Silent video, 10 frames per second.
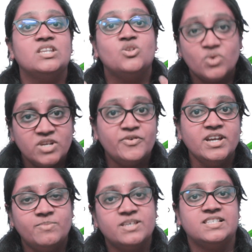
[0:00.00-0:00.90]

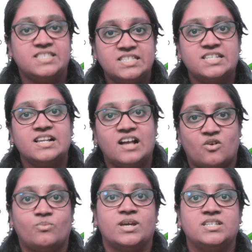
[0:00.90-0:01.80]
notified by the central
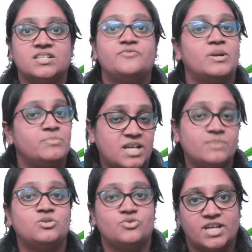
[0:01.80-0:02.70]
government from
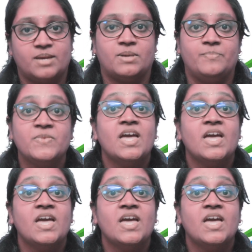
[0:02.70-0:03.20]
time to time.